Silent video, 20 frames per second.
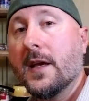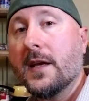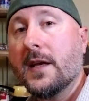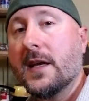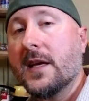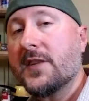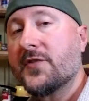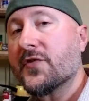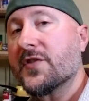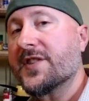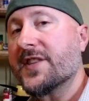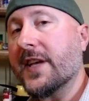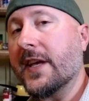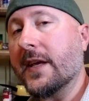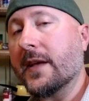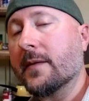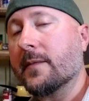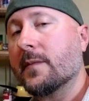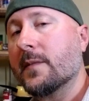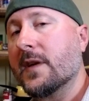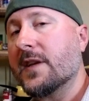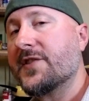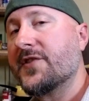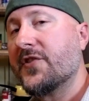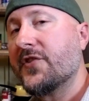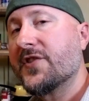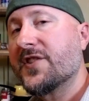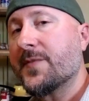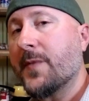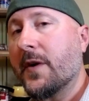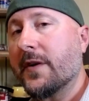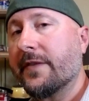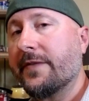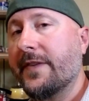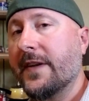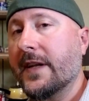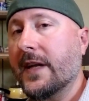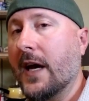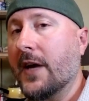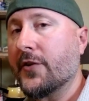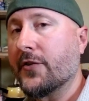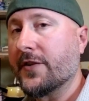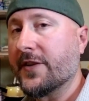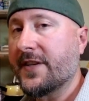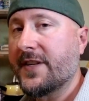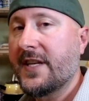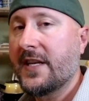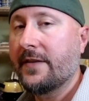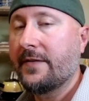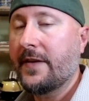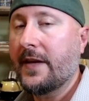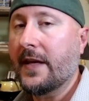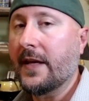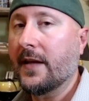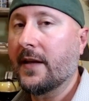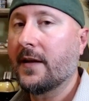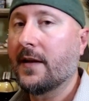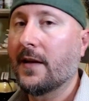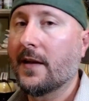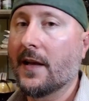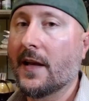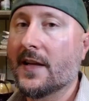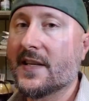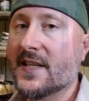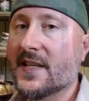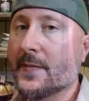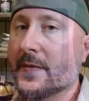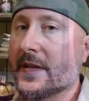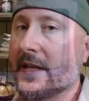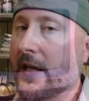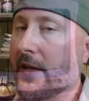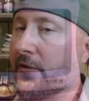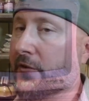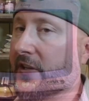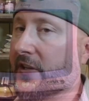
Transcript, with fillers: Interesting. It's too small to fit under the T V, like some of the other